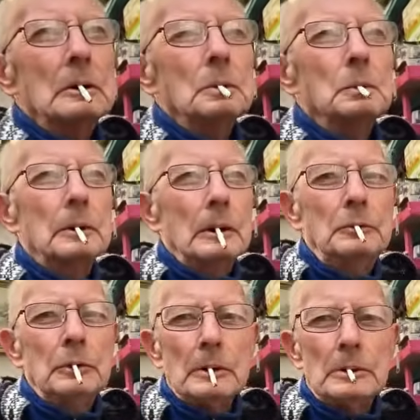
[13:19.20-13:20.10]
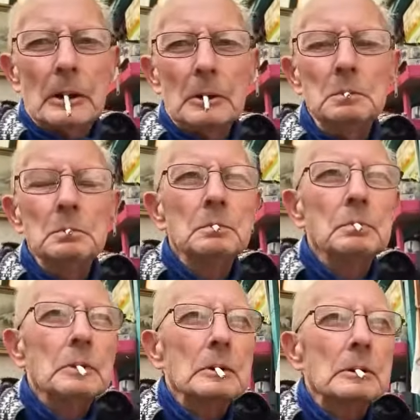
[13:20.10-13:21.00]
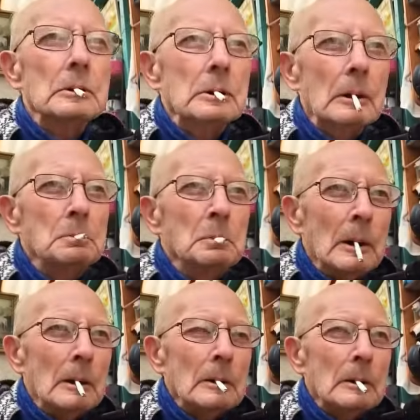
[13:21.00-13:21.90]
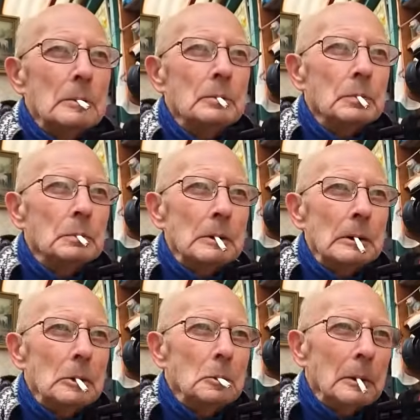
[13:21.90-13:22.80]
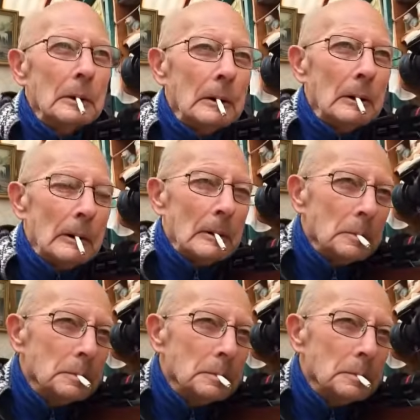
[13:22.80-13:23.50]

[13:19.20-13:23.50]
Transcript: We'll go for the same mark, but a little bit higher.